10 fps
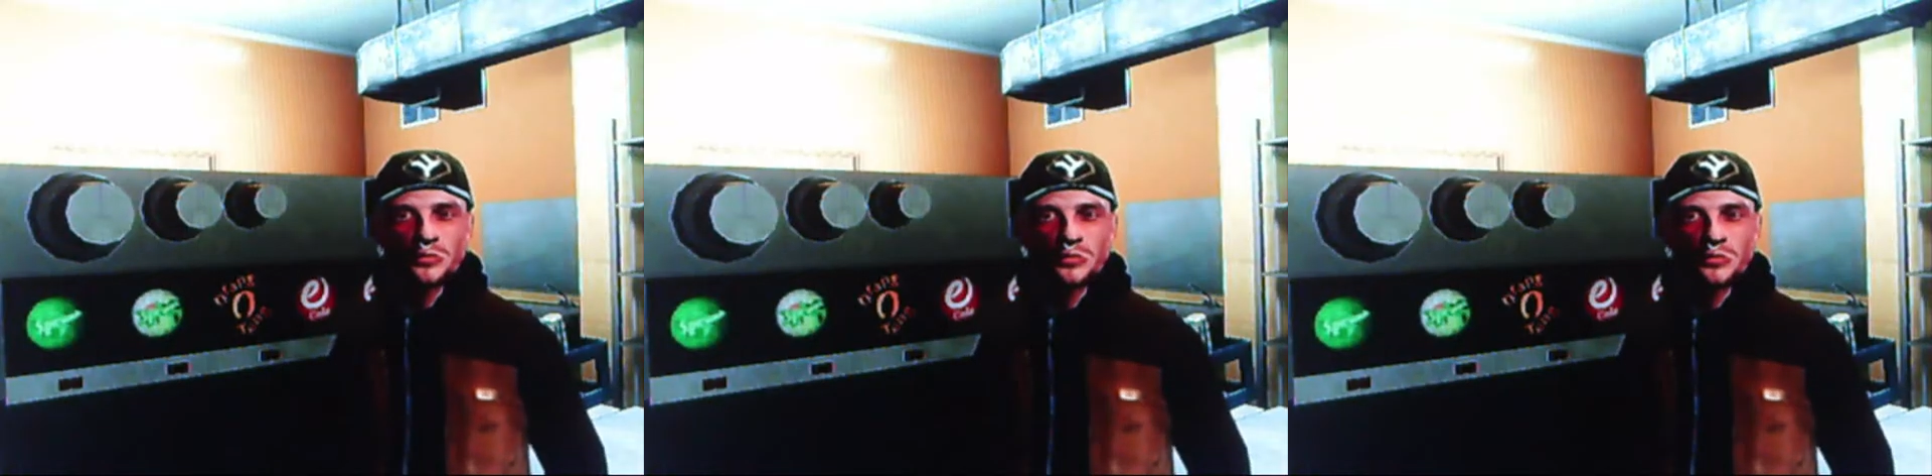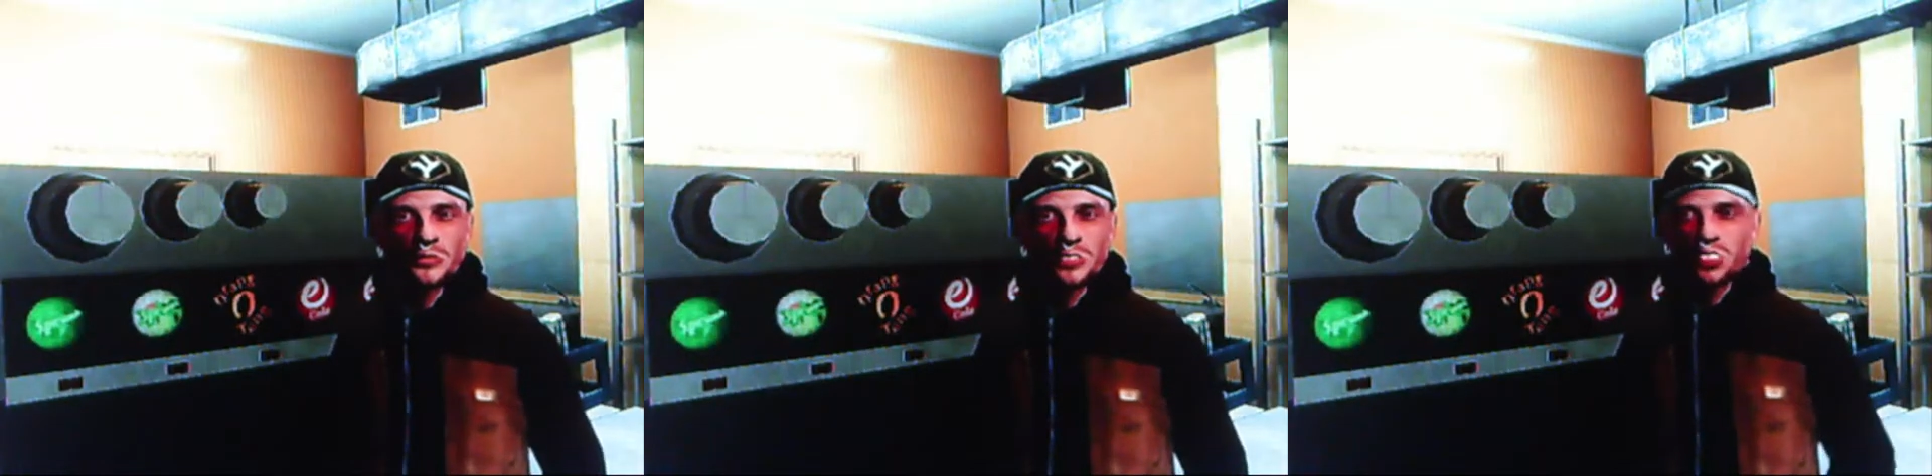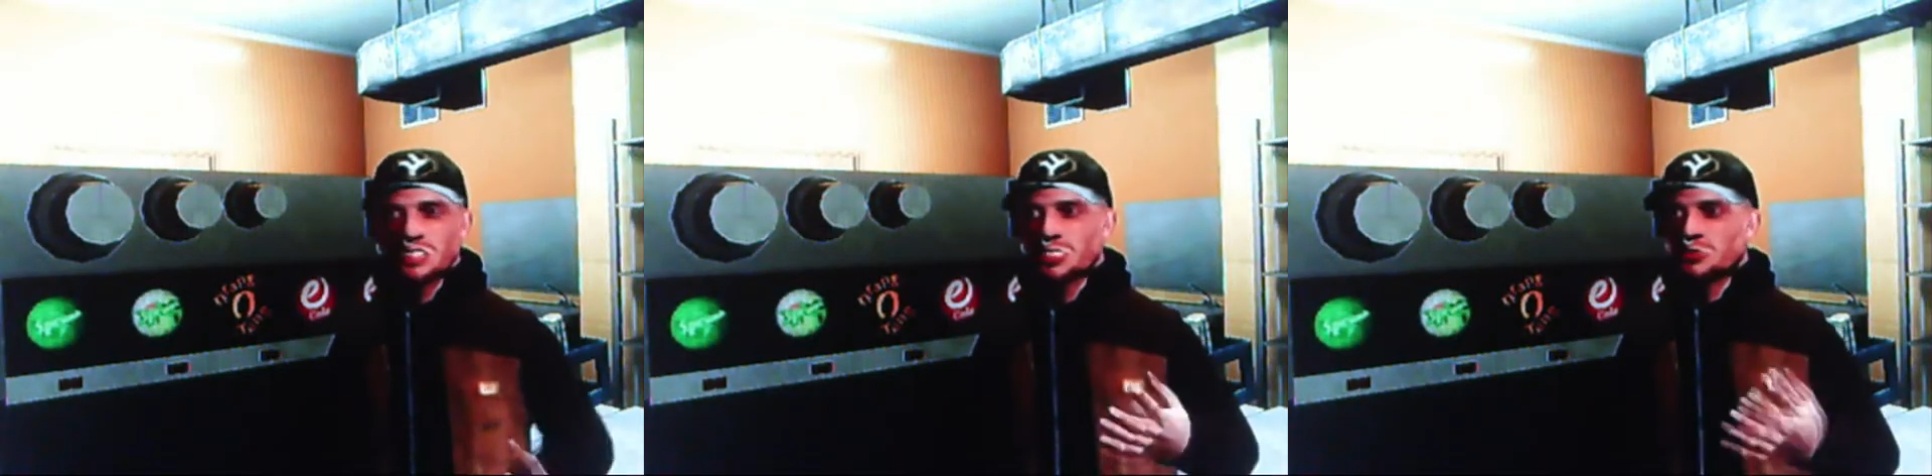and if
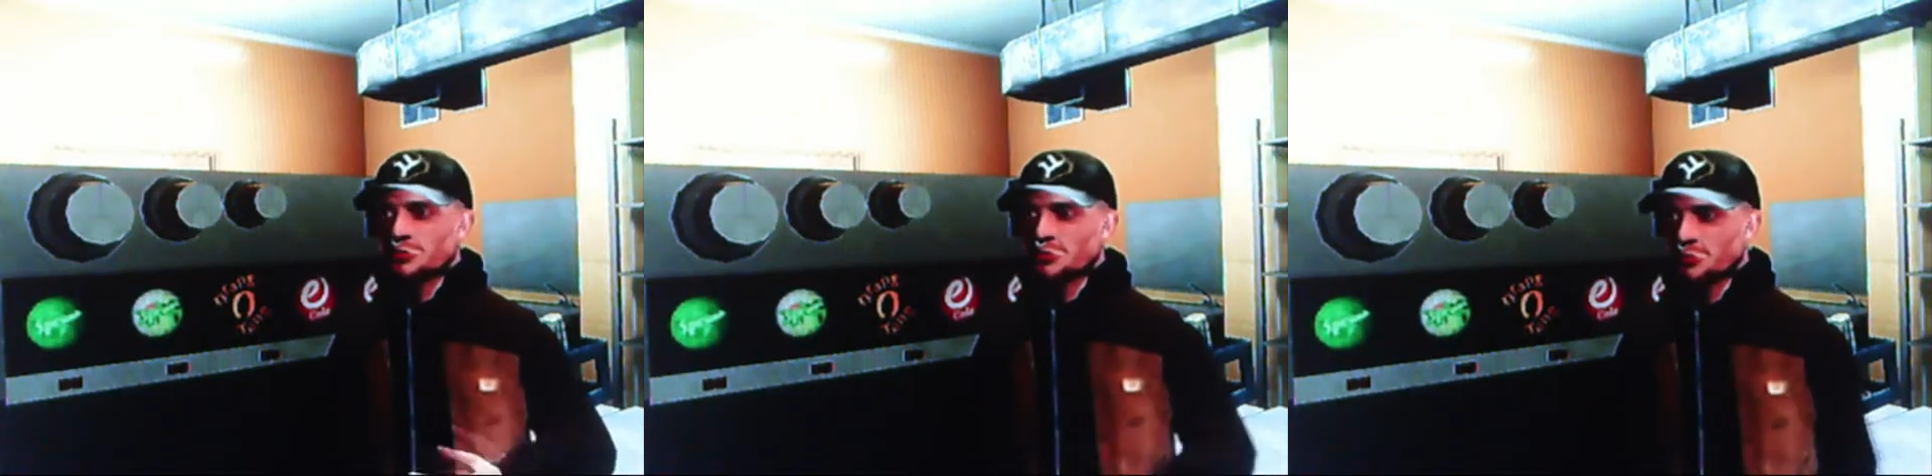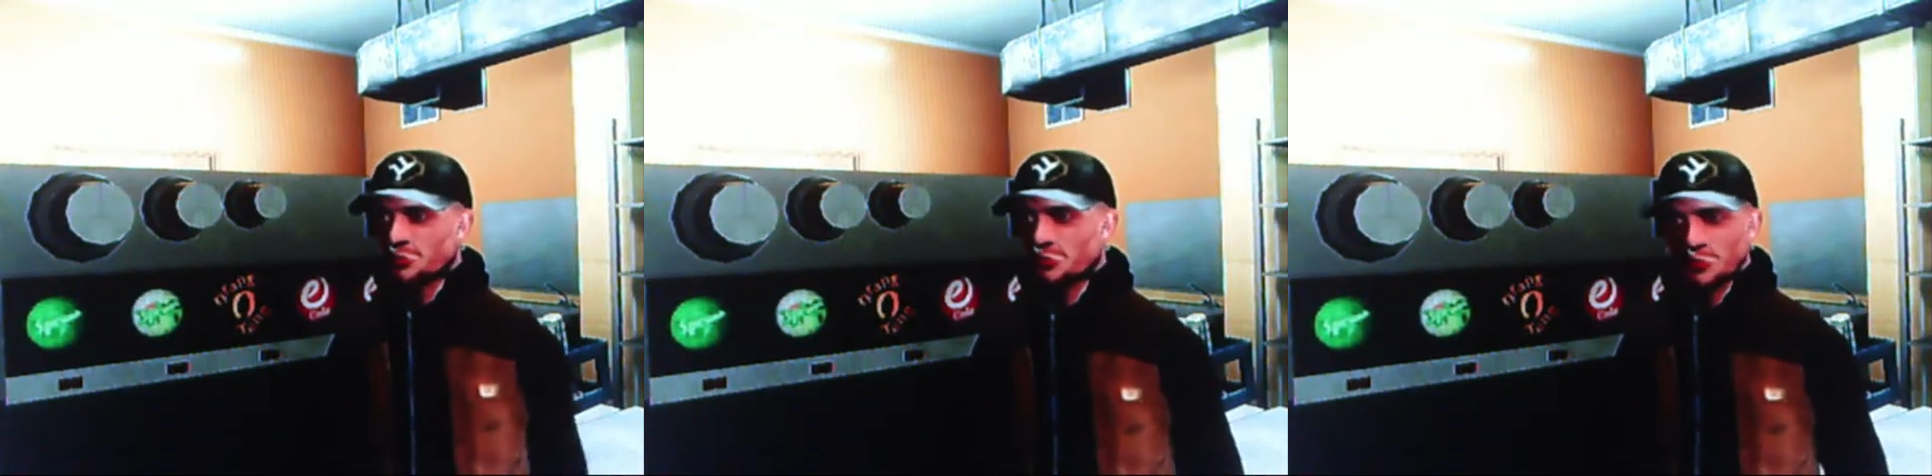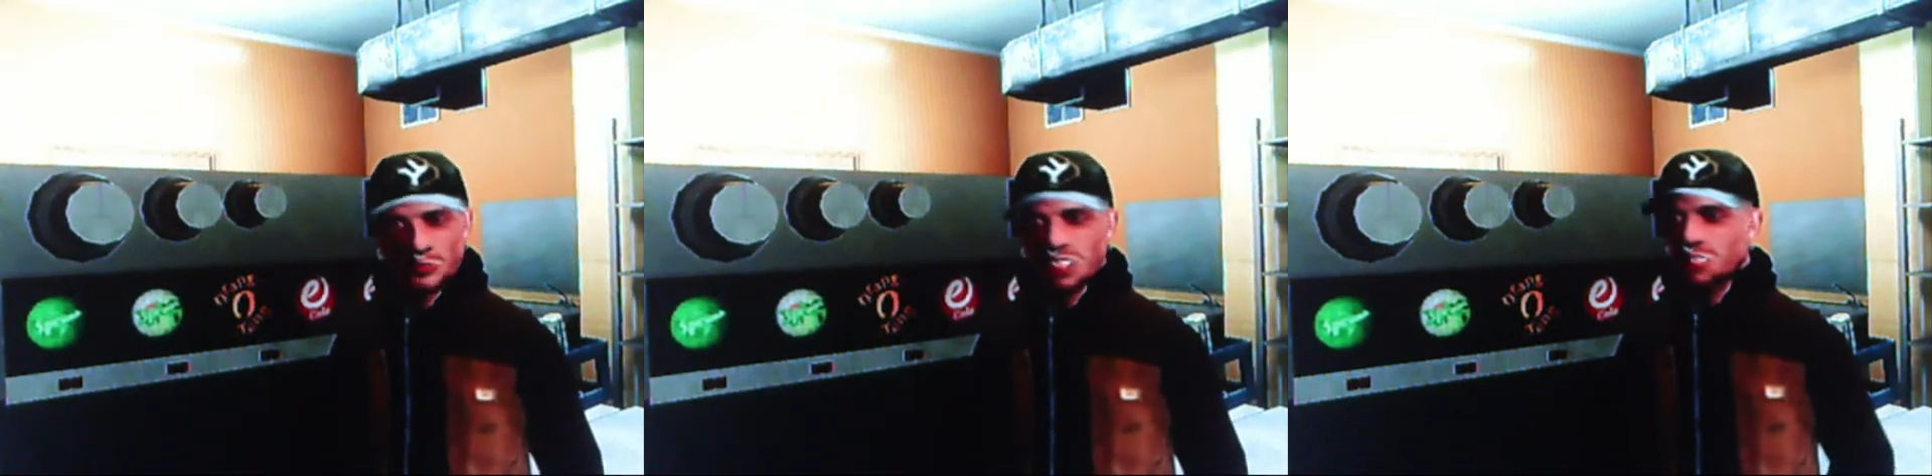he needs help with his
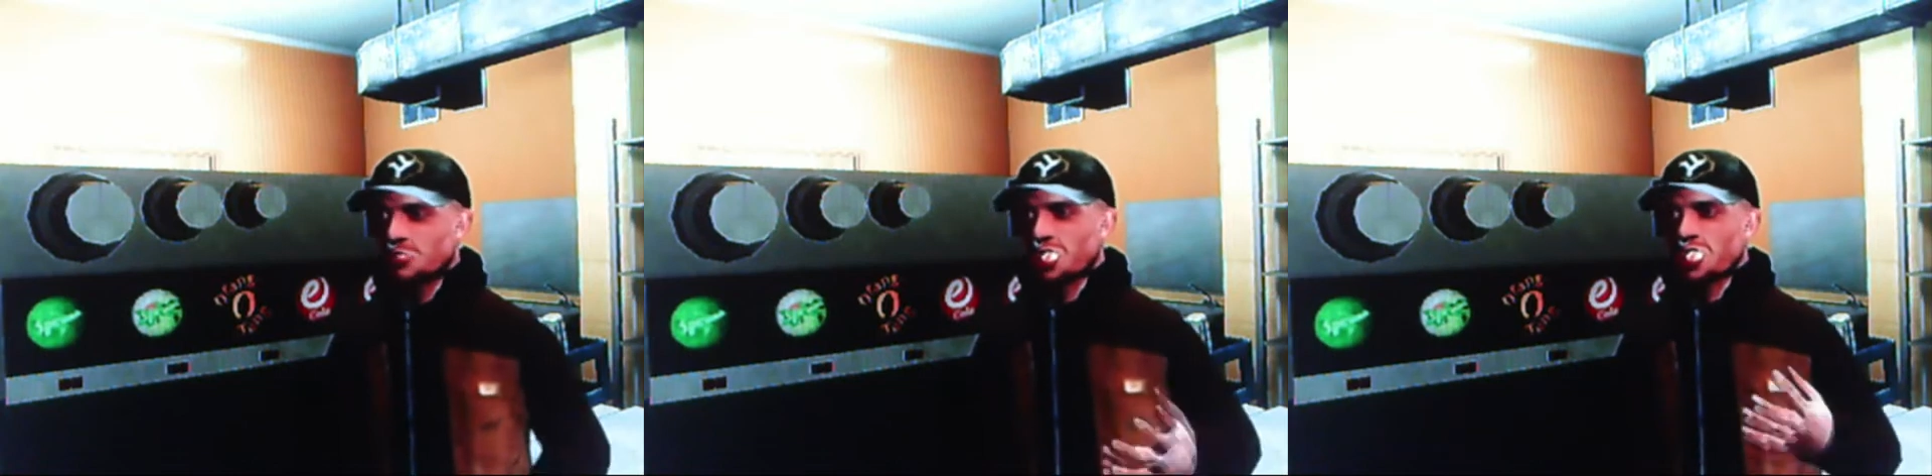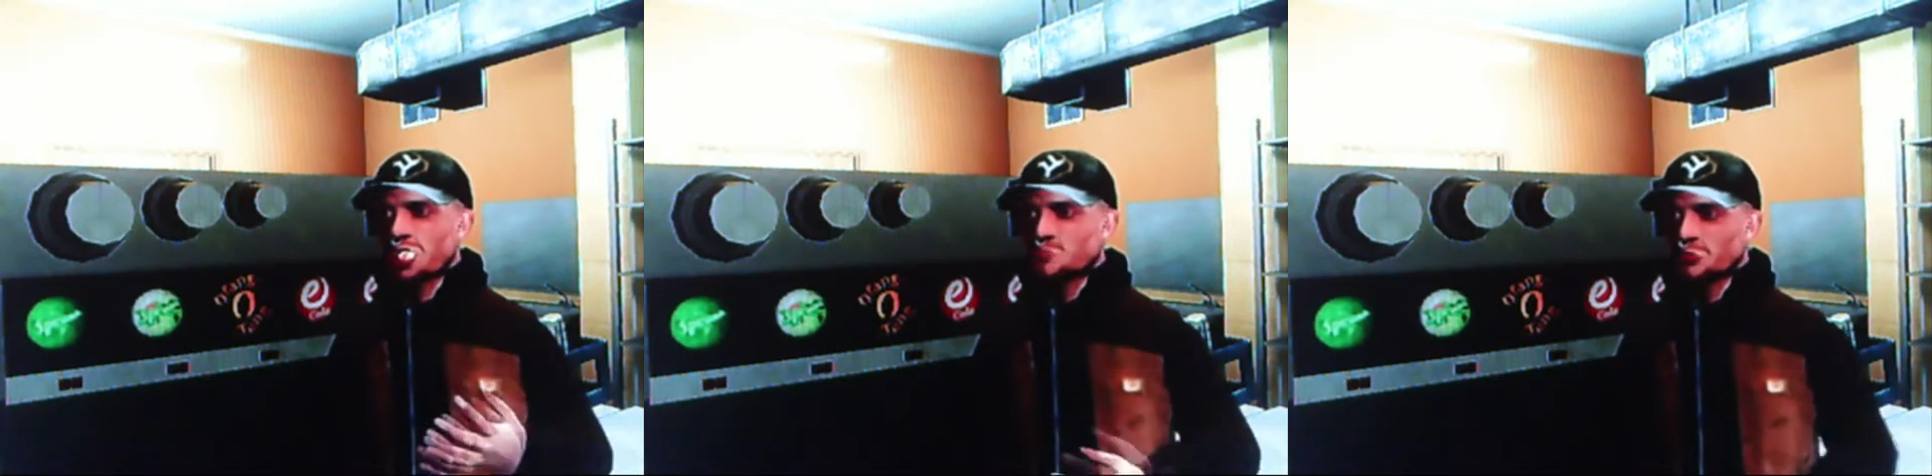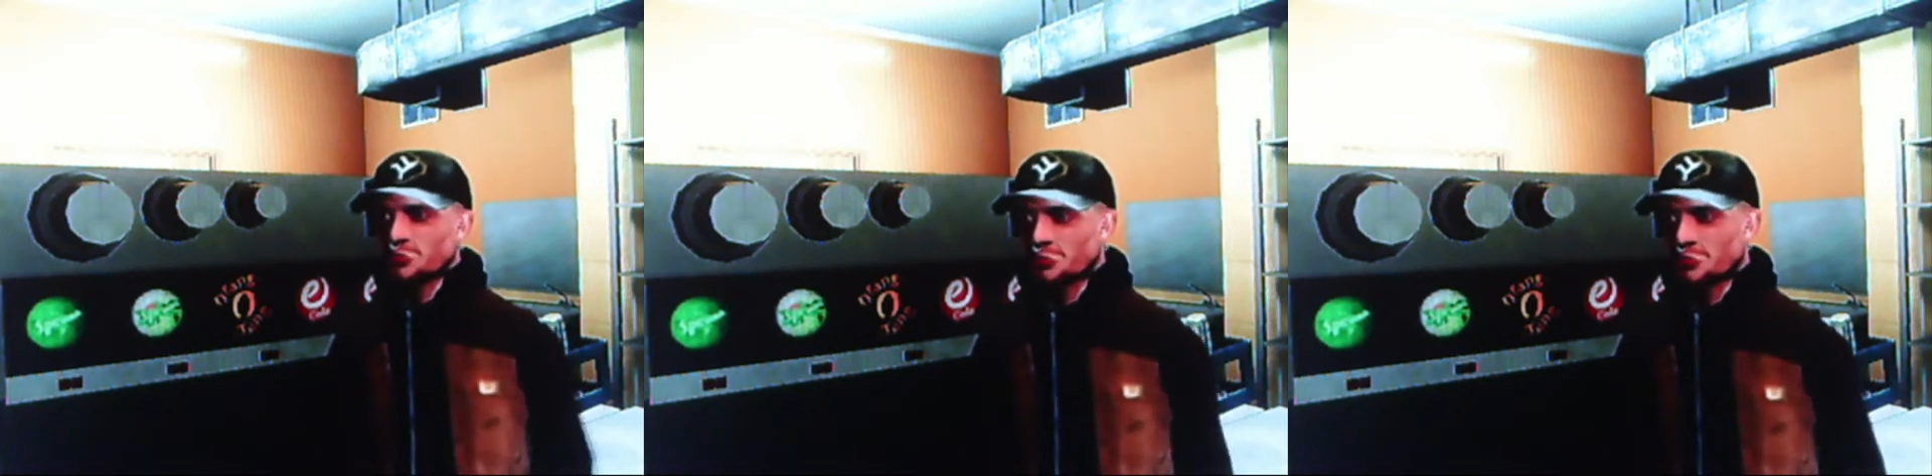selection,
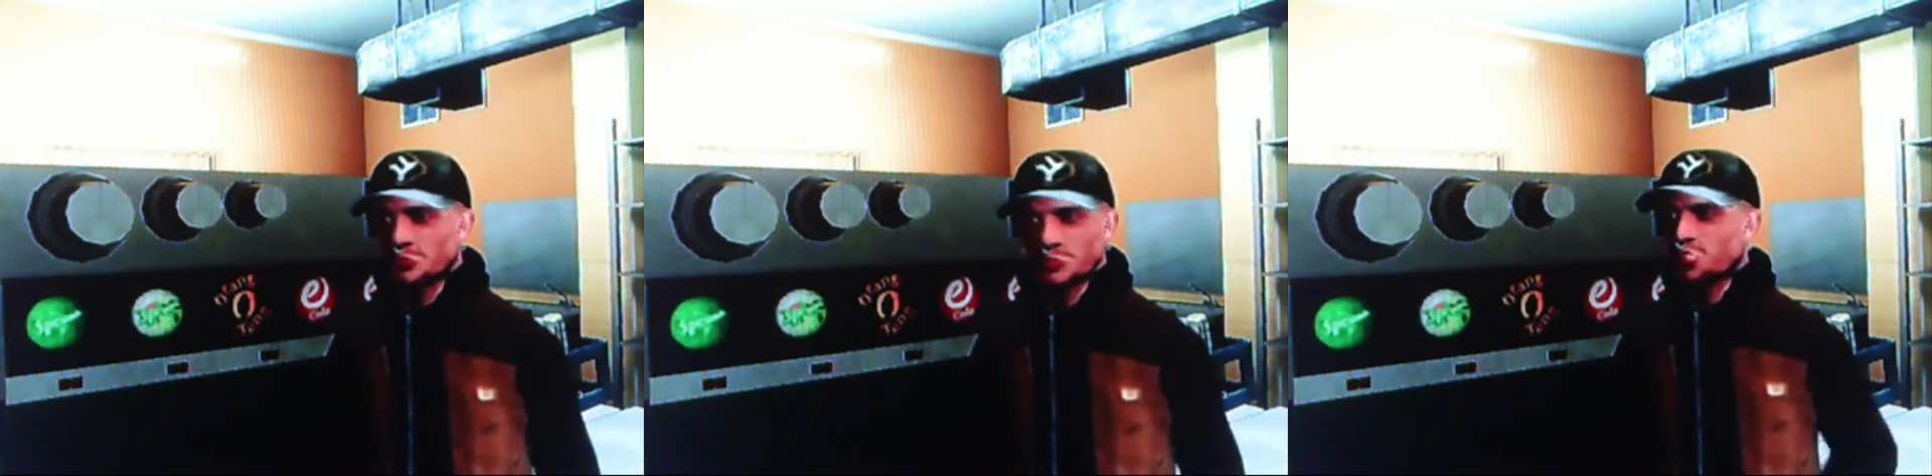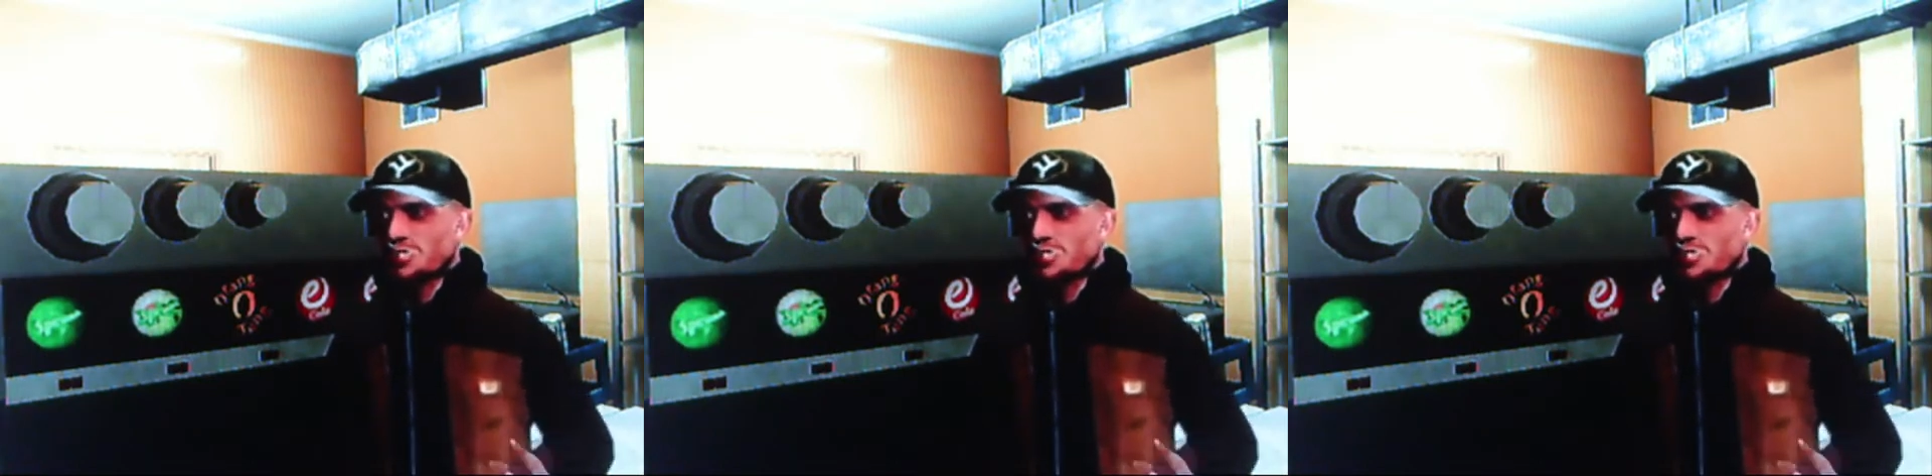explain our